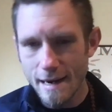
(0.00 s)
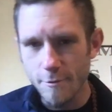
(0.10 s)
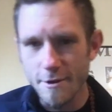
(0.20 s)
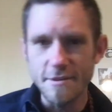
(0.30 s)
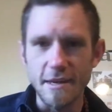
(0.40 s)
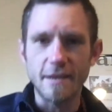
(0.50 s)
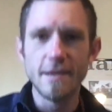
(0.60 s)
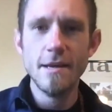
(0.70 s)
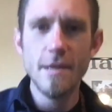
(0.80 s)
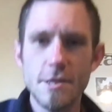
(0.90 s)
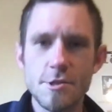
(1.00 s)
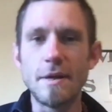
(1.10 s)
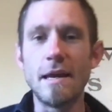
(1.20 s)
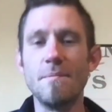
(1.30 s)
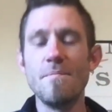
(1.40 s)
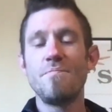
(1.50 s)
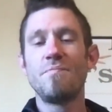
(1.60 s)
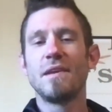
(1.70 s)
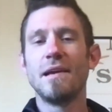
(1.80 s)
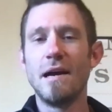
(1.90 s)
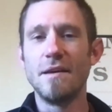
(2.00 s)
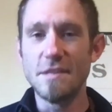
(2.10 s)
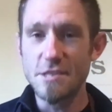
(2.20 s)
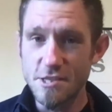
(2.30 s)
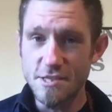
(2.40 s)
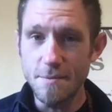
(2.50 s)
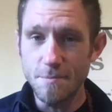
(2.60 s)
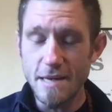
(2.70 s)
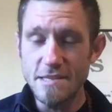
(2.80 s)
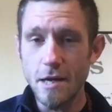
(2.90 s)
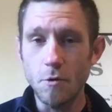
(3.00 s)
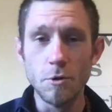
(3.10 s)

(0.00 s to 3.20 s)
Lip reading: everything. So again, this is Steve Paytek,